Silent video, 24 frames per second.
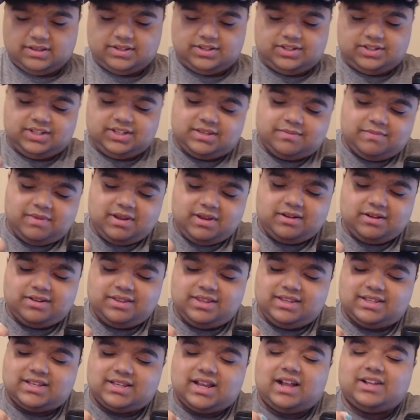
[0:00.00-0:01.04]
Is it just me or do
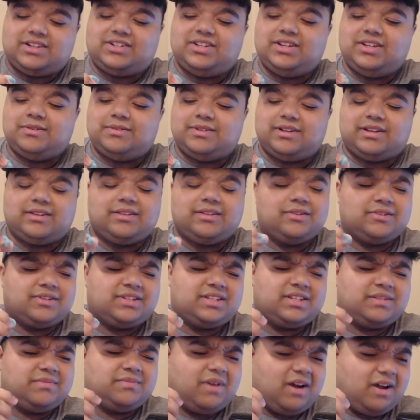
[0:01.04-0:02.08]
these Hot Cheetos look a little
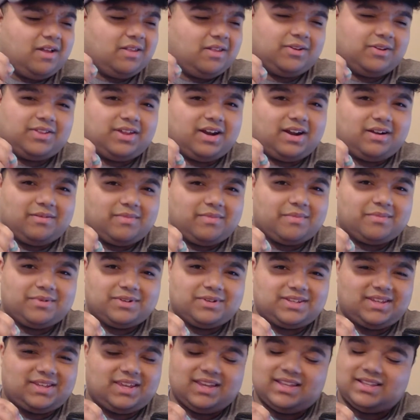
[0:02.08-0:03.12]
smaller than I remember
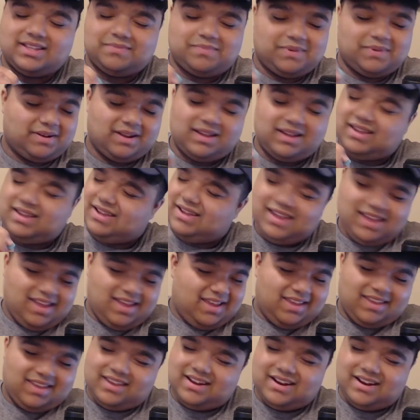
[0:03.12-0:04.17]
as kids? But,
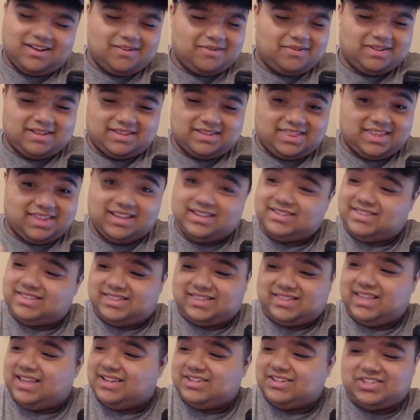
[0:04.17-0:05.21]
you know,
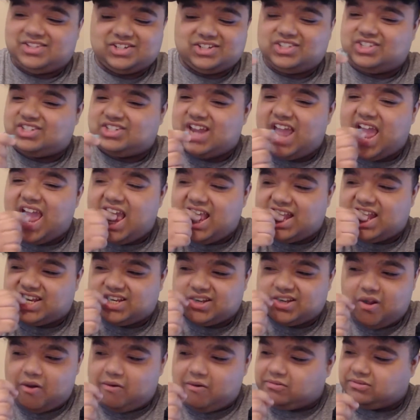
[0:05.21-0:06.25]
things just change,
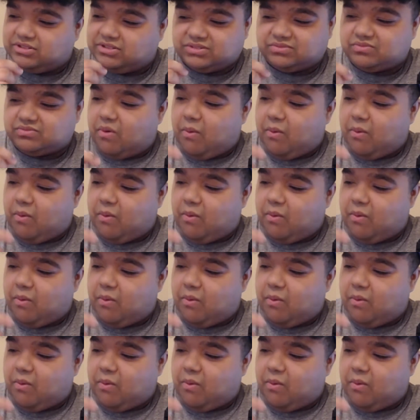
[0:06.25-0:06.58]
you know?